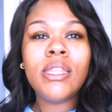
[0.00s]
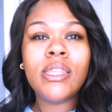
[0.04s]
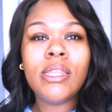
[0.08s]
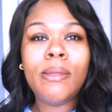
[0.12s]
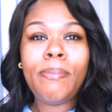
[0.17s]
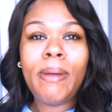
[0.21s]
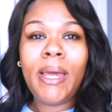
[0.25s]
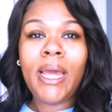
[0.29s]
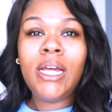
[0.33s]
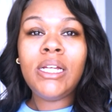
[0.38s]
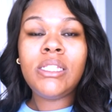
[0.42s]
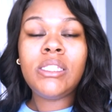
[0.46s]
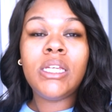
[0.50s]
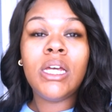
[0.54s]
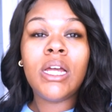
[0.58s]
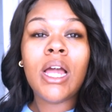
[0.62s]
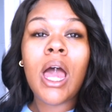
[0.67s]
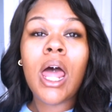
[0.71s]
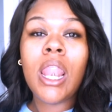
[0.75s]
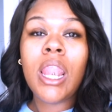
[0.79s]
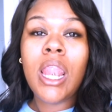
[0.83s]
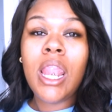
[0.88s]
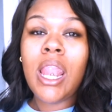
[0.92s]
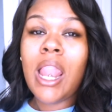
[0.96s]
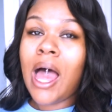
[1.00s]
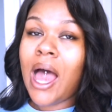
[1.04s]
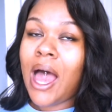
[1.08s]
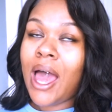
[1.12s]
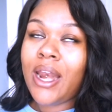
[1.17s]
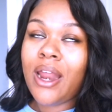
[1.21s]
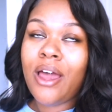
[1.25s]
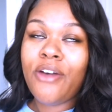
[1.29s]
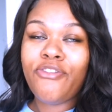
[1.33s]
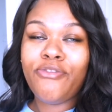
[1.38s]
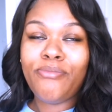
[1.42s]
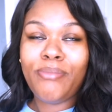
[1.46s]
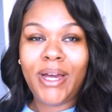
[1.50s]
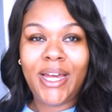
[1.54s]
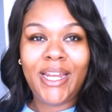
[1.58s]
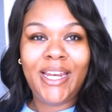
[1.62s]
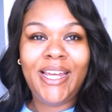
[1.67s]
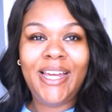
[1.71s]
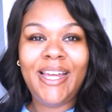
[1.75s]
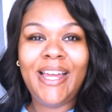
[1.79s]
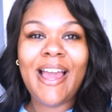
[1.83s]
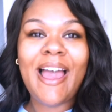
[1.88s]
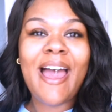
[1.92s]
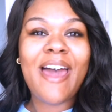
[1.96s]
the bank took a lot of
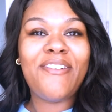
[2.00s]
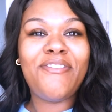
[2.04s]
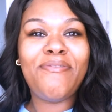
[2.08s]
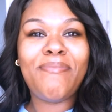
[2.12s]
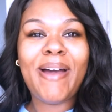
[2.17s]
money out